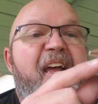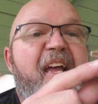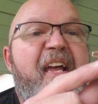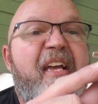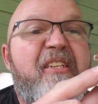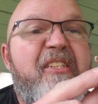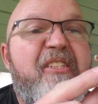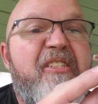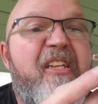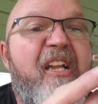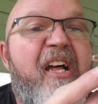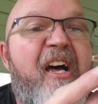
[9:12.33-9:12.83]
a
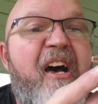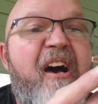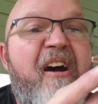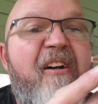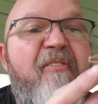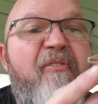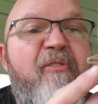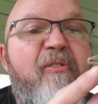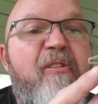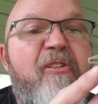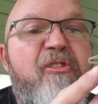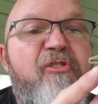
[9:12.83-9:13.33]
slot
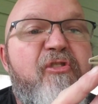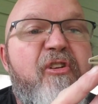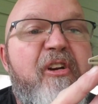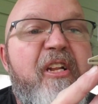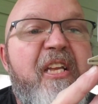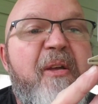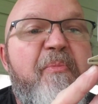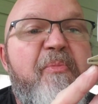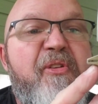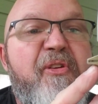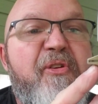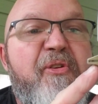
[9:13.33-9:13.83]
for a
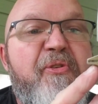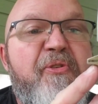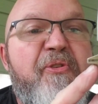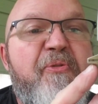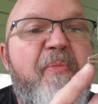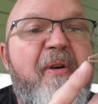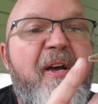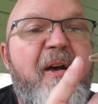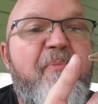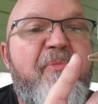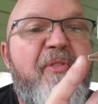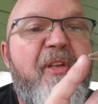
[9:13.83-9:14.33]
tritium
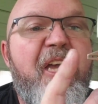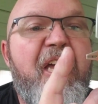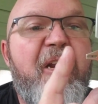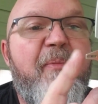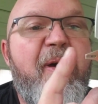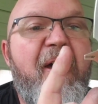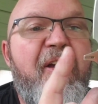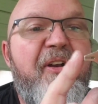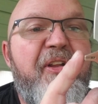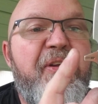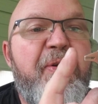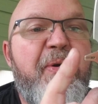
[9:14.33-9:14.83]
tube. I'm thinking
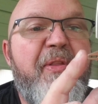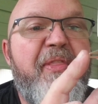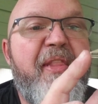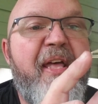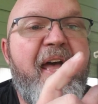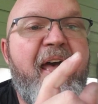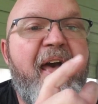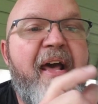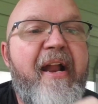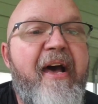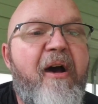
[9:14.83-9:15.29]
about doing that.